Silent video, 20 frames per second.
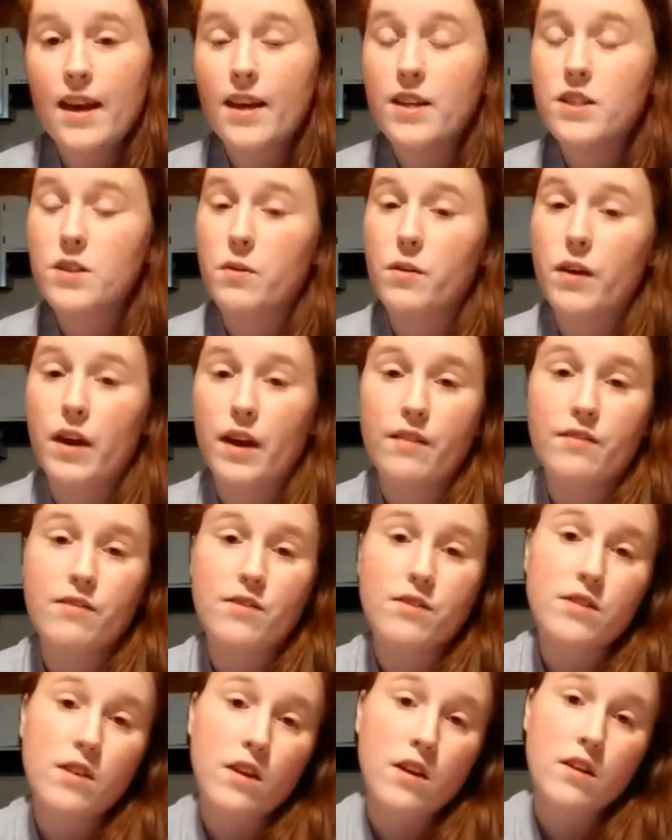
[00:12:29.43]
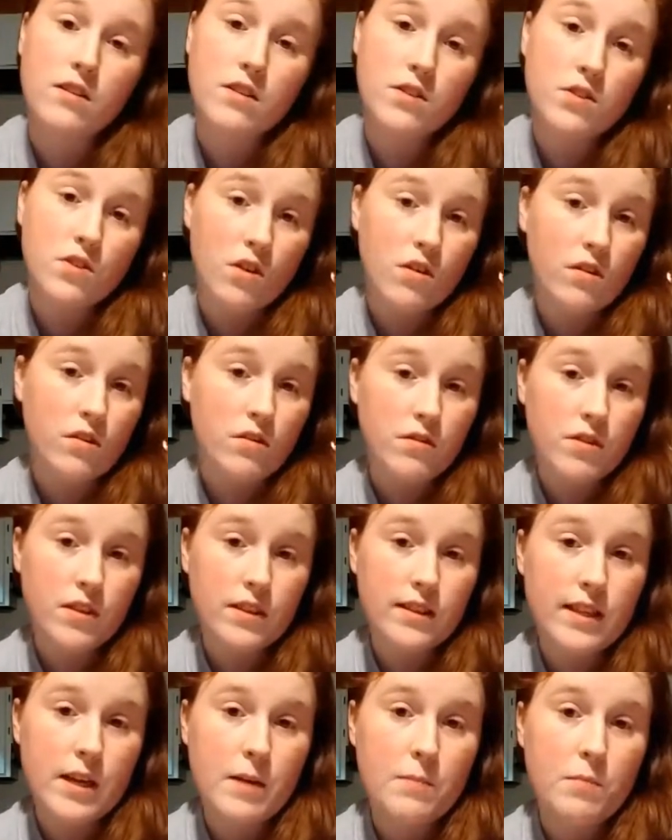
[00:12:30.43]
It's okay for a dog to startle, for
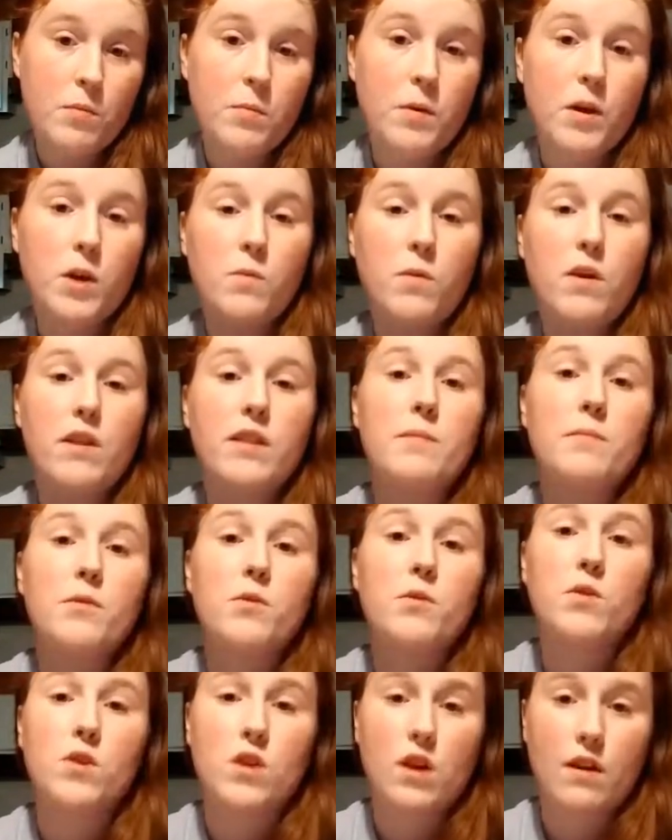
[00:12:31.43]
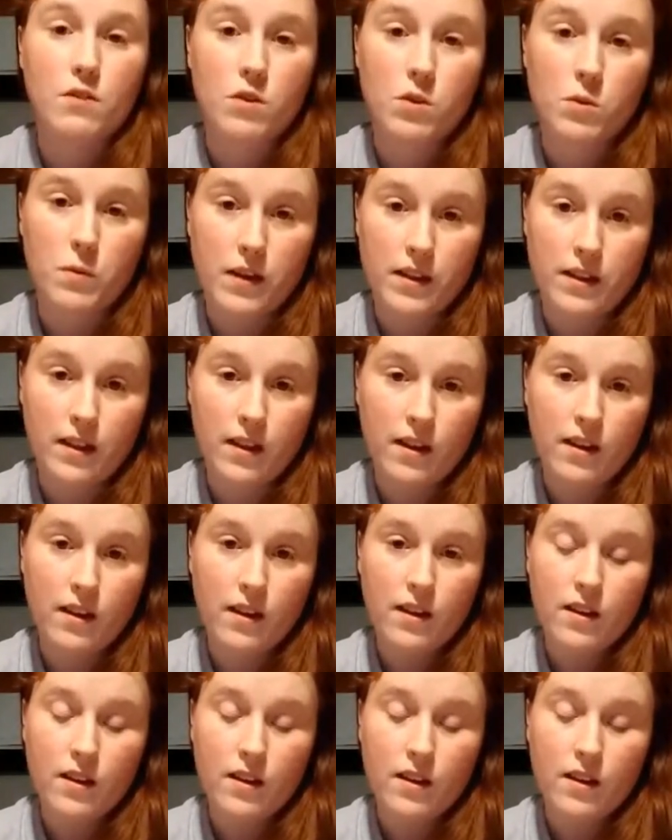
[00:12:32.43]
example, but you want them to recover quickly.